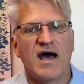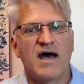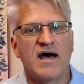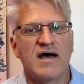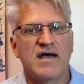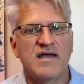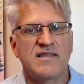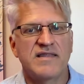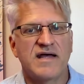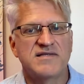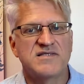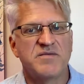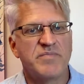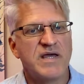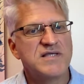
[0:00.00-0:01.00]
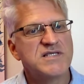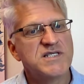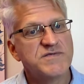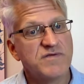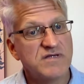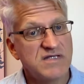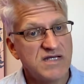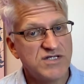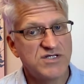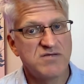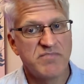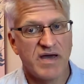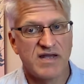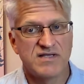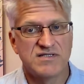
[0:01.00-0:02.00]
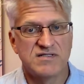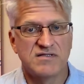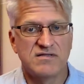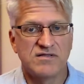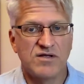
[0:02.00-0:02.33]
and that's the basis for teaching medicine